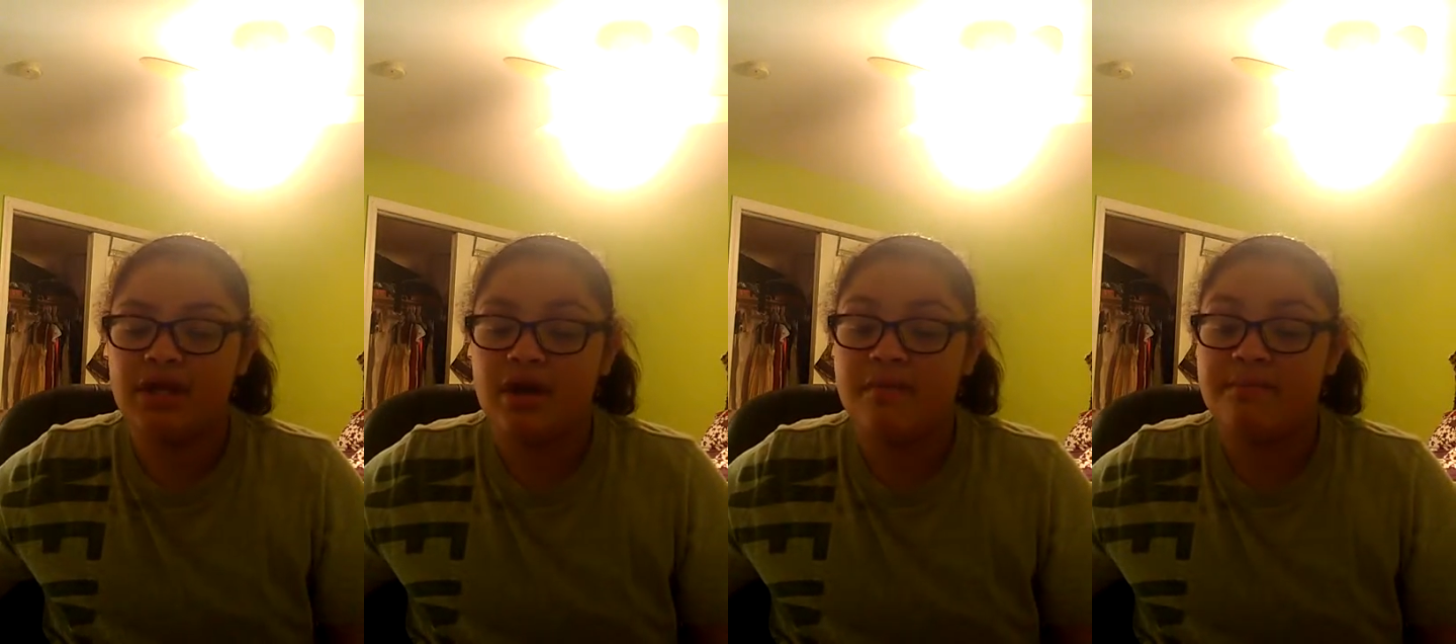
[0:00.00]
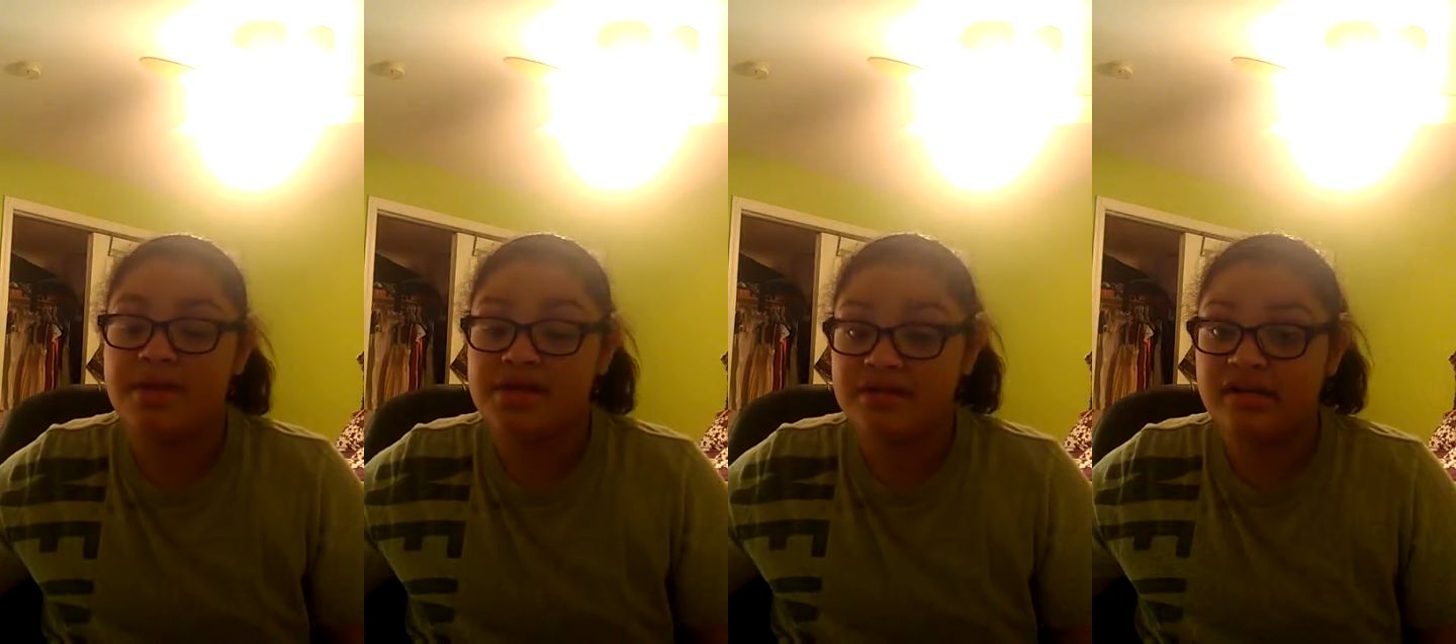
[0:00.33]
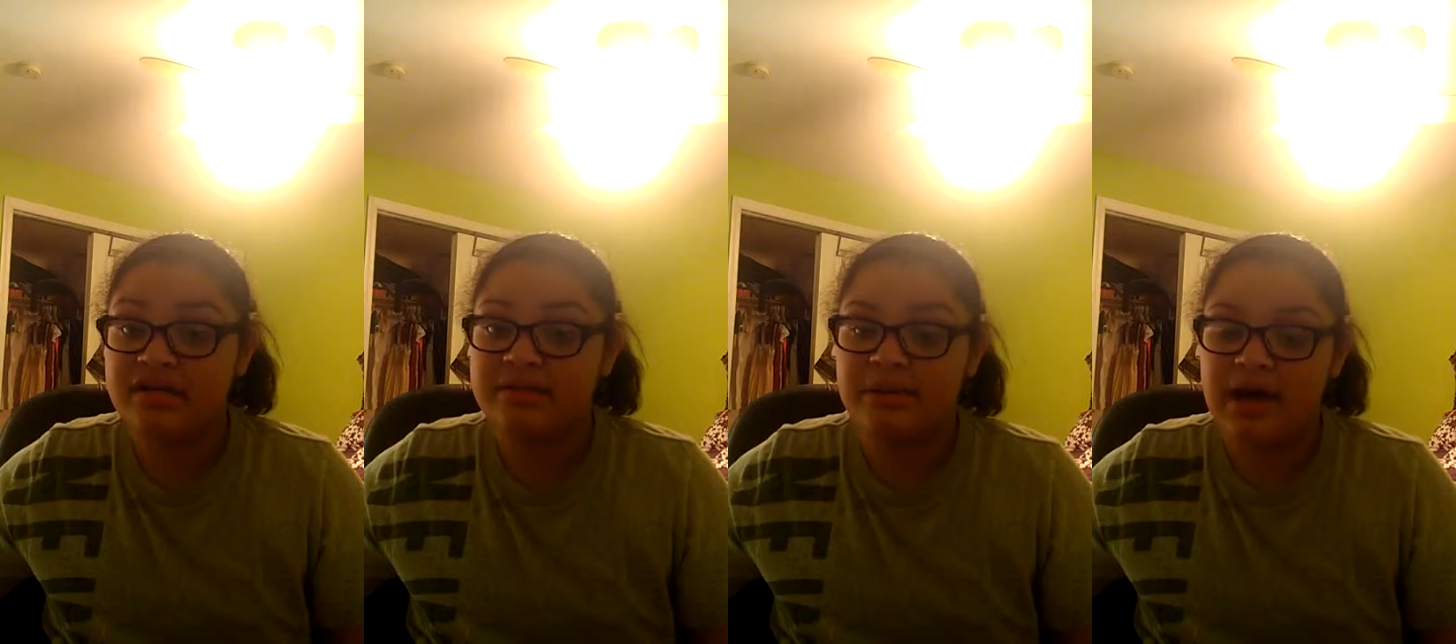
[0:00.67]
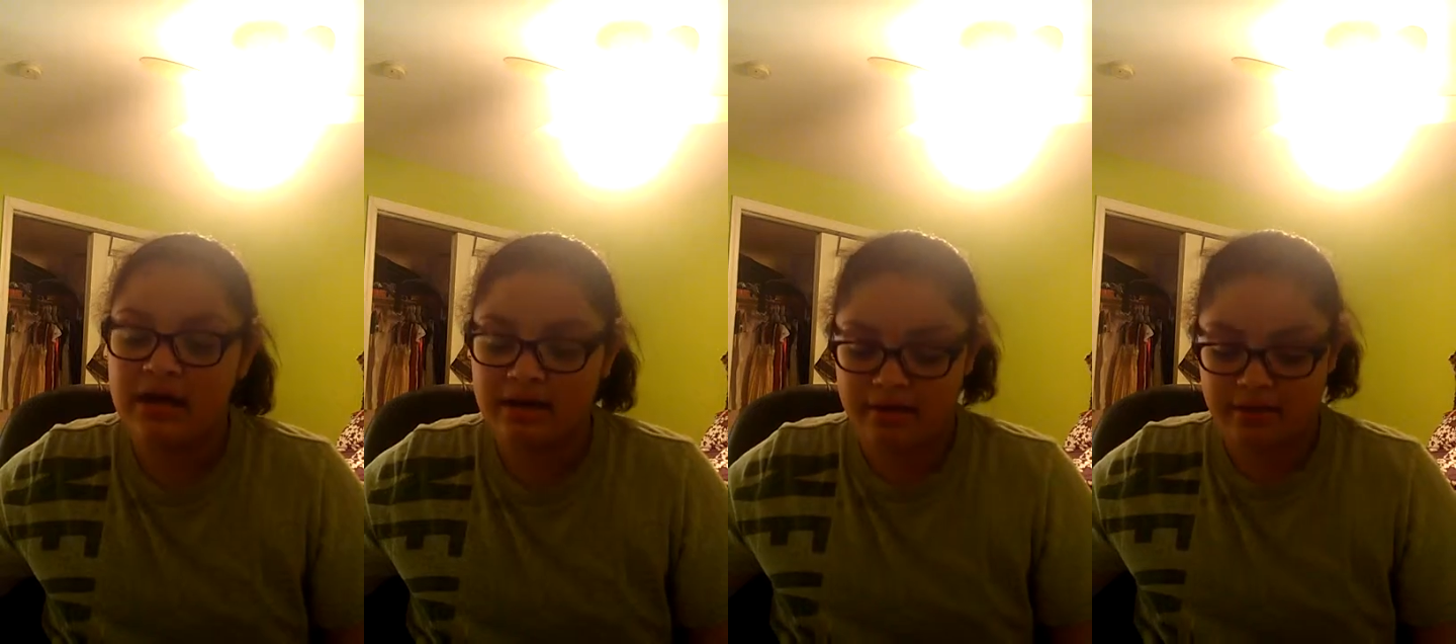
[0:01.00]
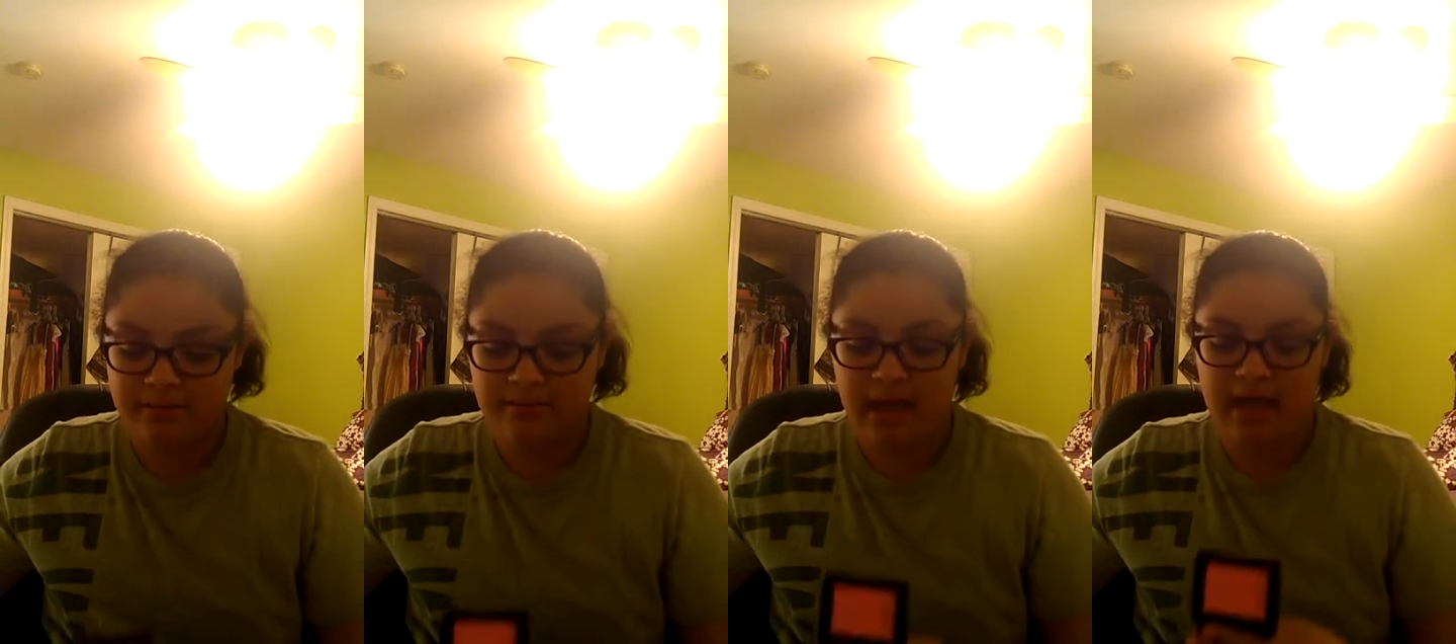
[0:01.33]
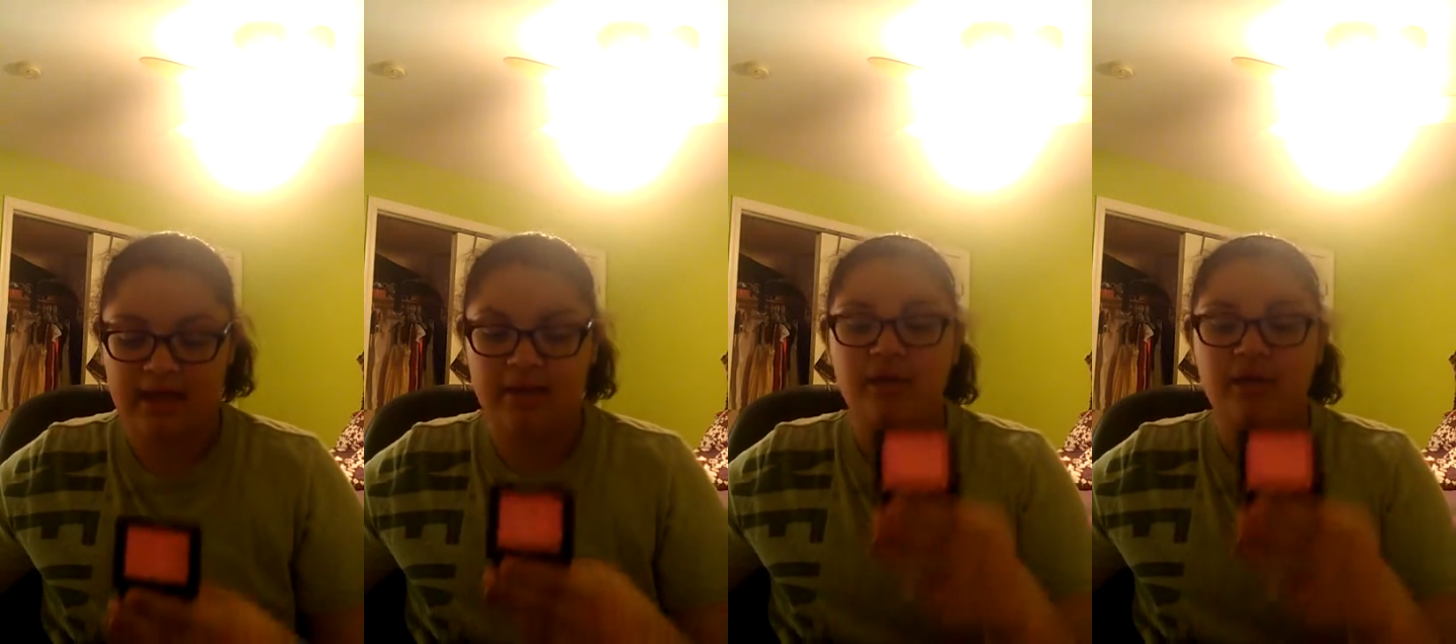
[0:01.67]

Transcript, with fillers: um, Peaches by um, MAC.